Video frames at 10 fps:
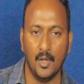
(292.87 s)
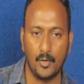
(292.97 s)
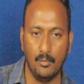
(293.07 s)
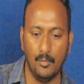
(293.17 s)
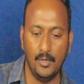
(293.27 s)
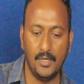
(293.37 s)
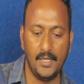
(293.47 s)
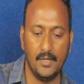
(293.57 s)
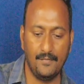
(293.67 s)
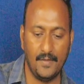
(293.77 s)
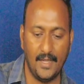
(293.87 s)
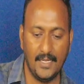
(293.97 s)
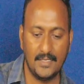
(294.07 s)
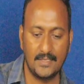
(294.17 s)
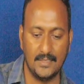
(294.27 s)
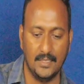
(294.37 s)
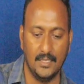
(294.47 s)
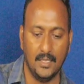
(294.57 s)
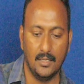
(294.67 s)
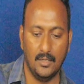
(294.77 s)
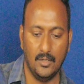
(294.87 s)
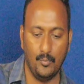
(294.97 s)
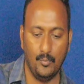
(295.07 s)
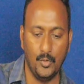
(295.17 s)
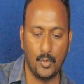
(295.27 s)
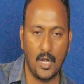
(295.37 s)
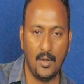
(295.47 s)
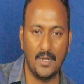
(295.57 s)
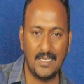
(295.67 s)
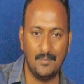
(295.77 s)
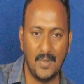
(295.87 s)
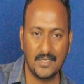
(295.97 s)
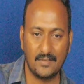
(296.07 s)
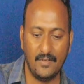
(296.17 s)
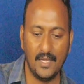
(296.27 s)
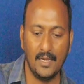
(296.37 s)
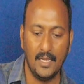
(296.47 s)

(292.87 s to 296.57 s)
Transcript: Probability of x mu comma sigma square.